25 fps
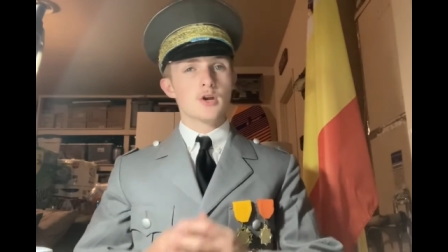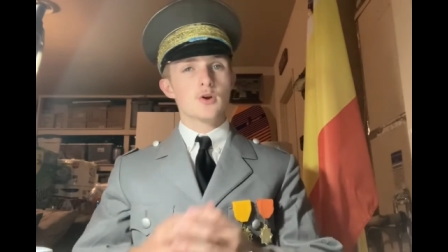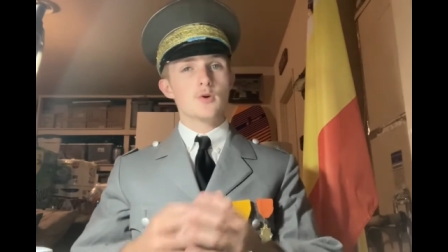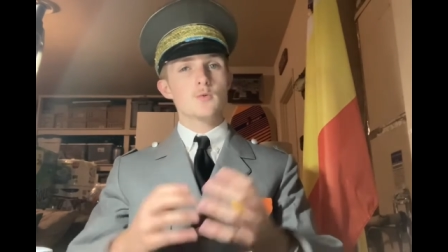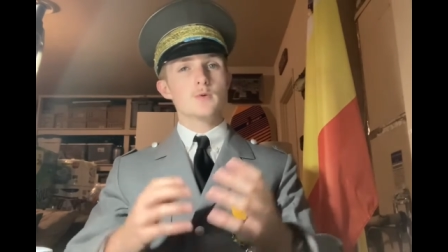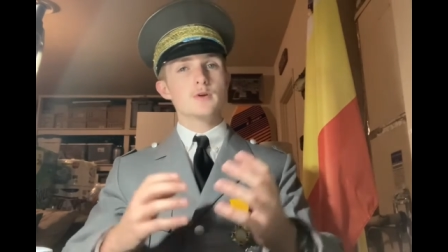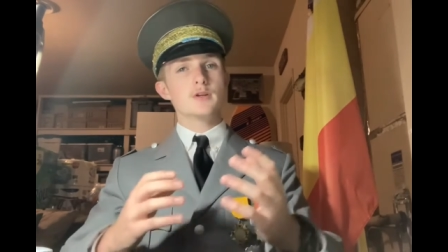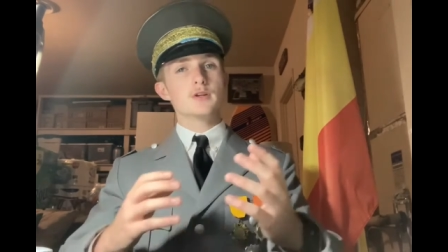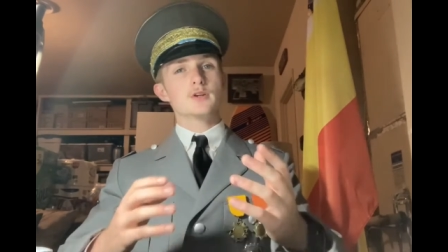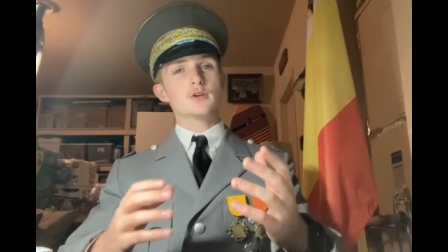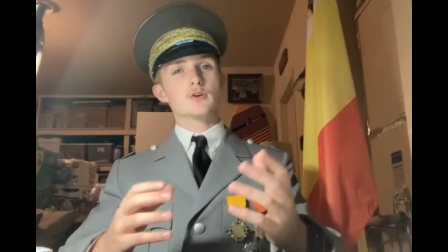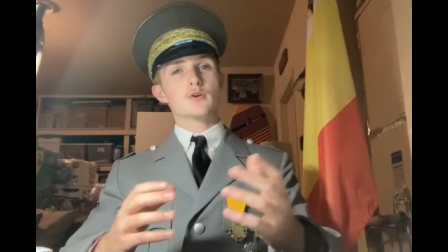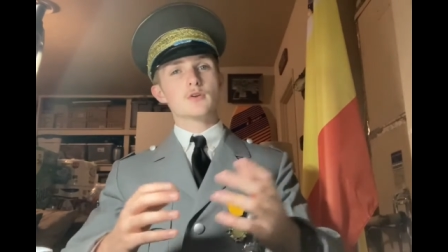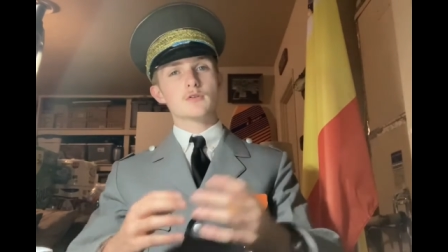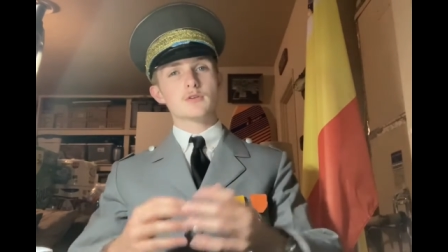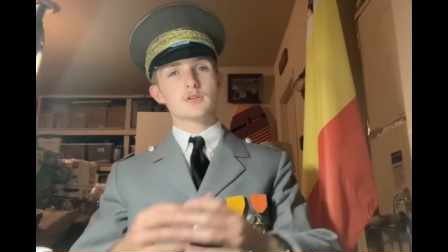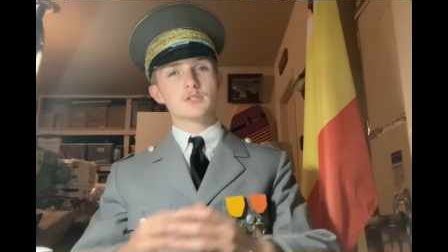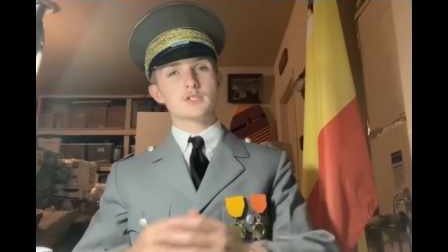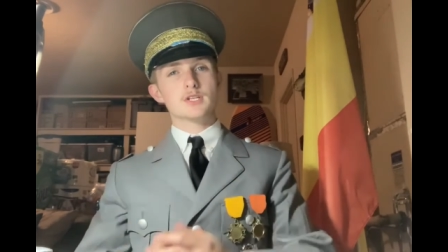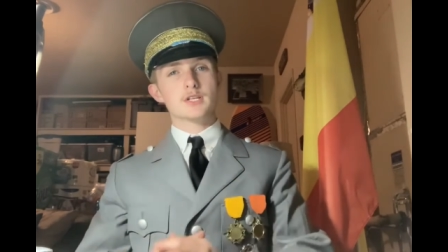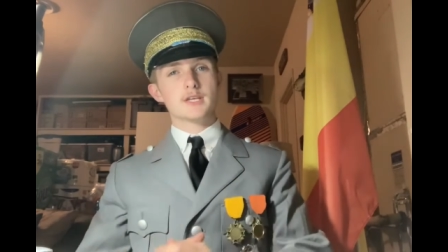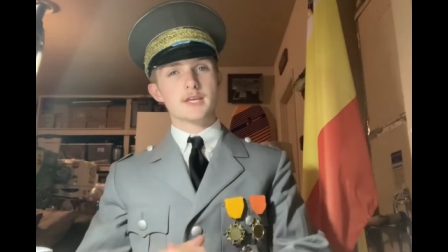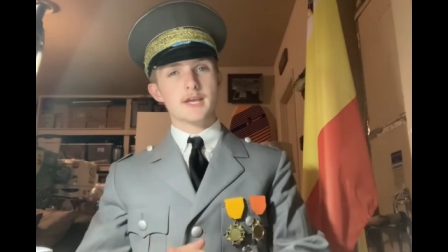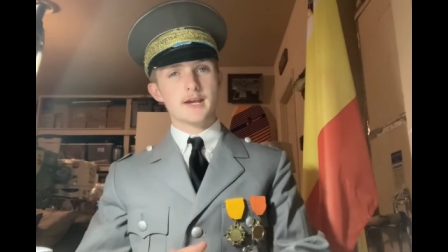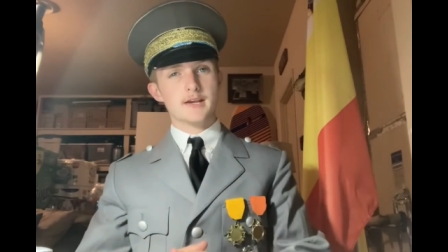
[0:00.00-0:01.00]
who we
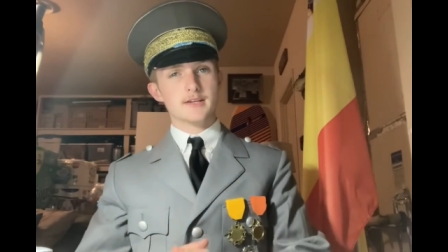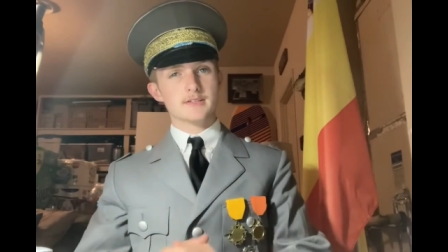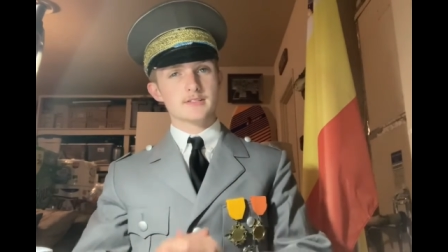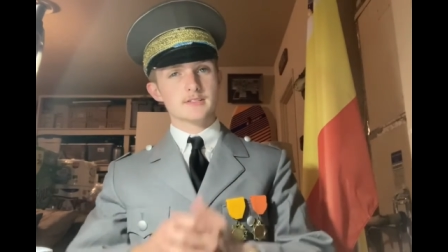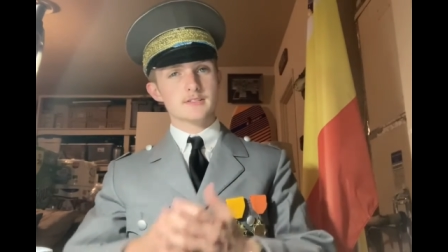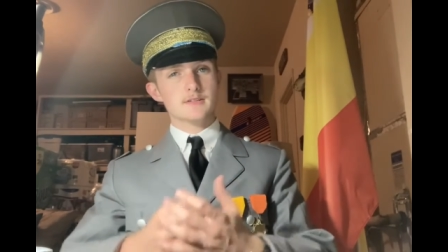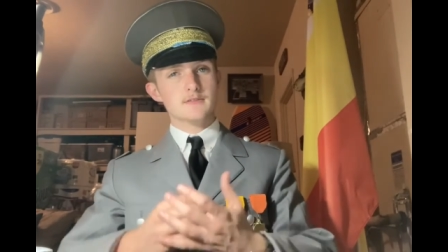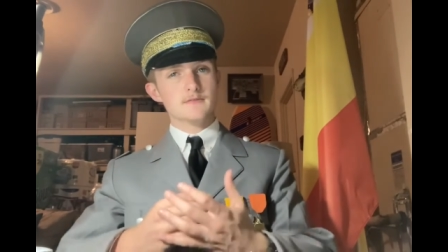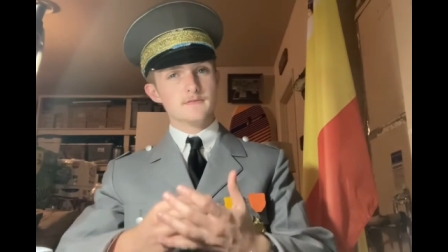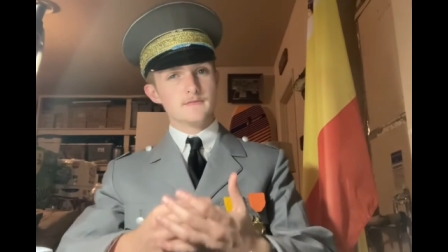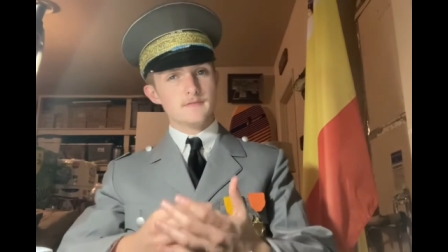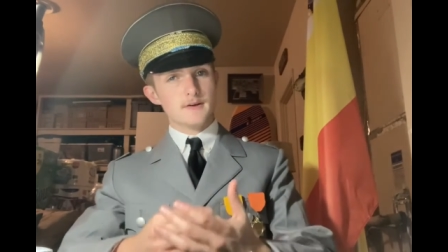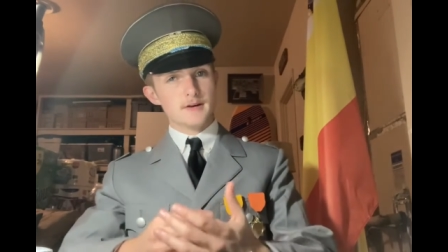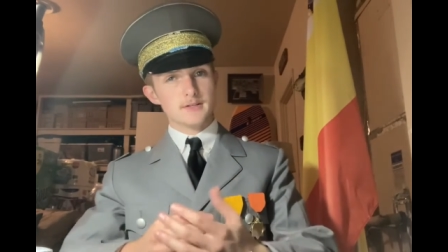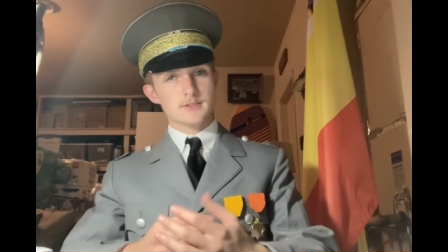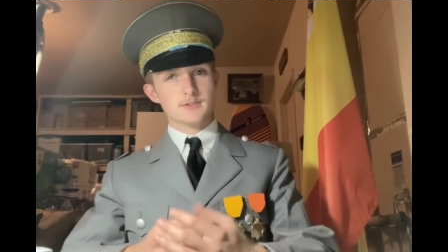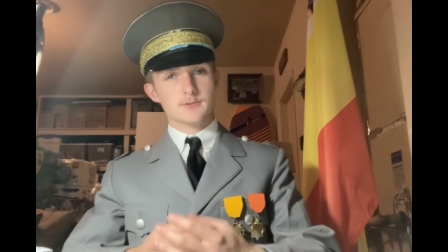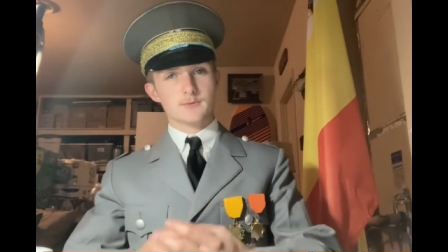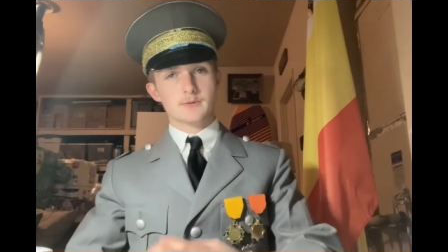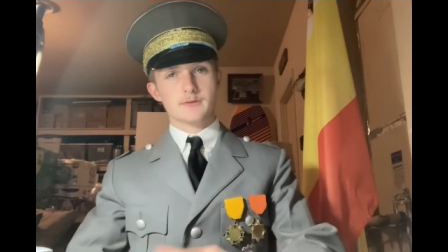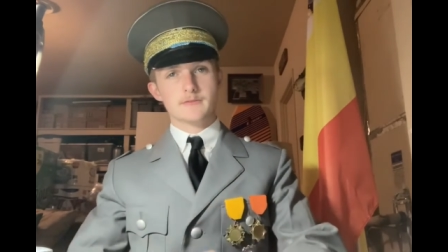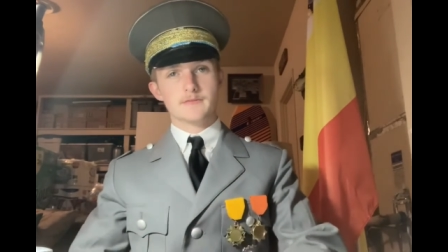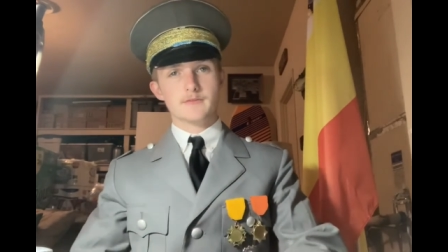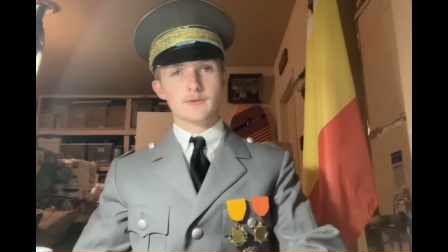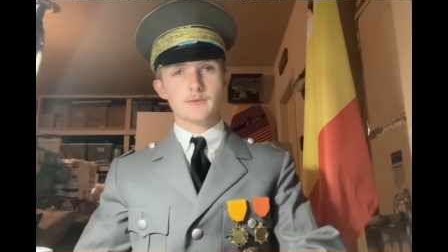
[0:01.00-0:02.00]
encourage to cast an
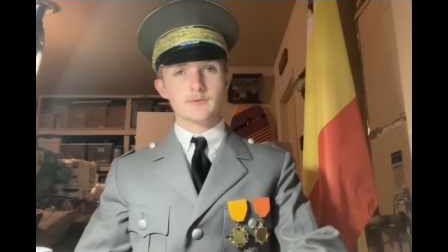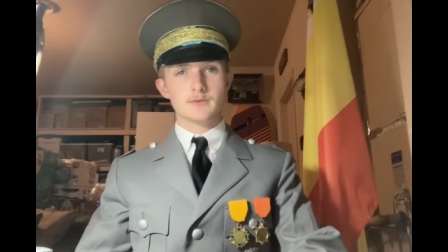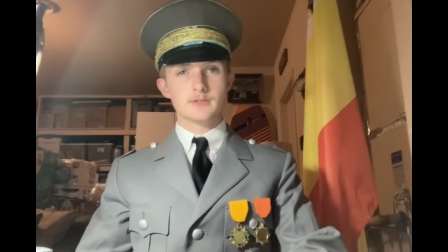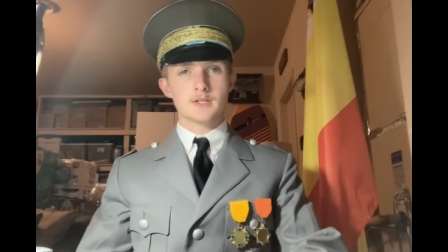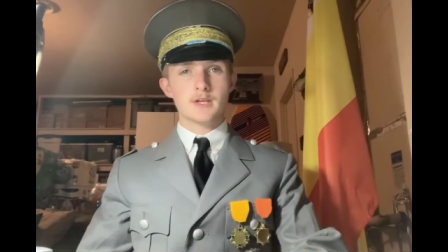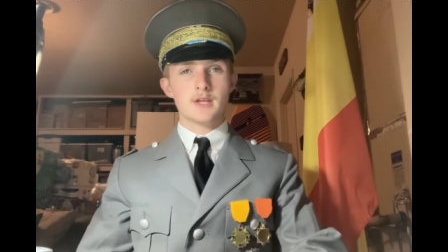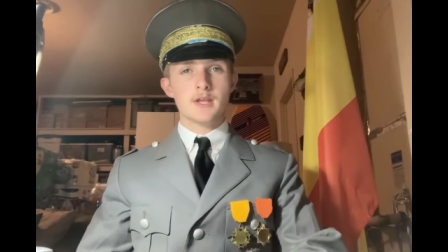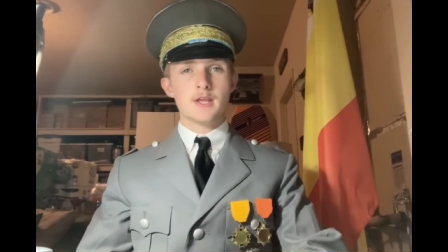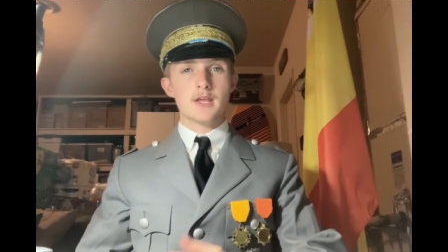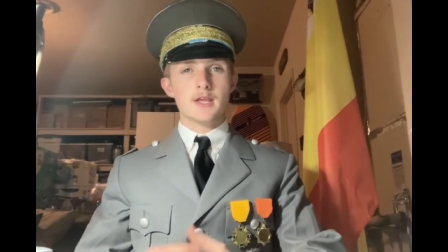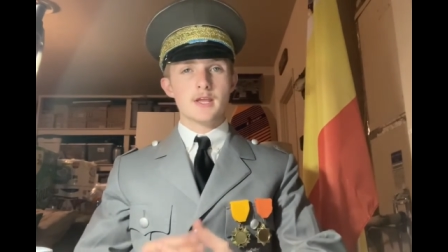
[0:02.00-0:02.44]
advisory vote.